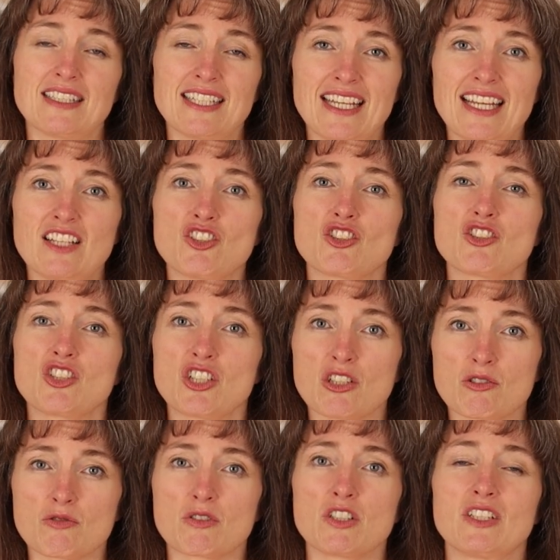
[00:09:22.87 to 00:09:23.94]
teach
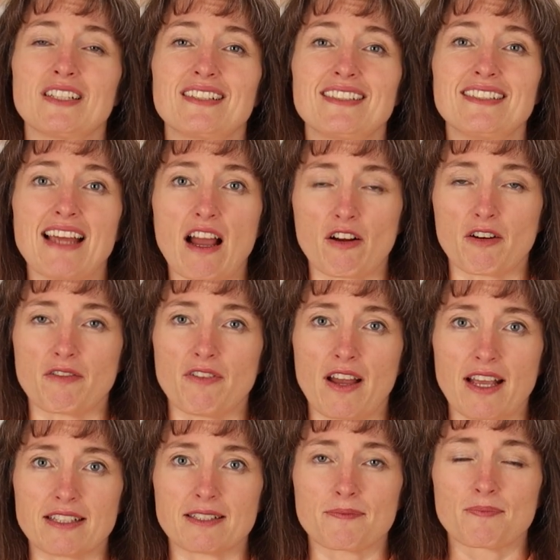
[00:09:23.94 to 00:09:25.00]
children to
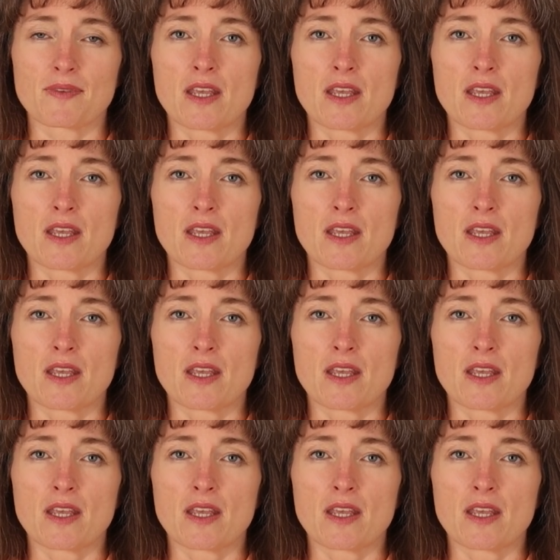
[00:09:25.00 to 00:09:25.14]
sacrifice.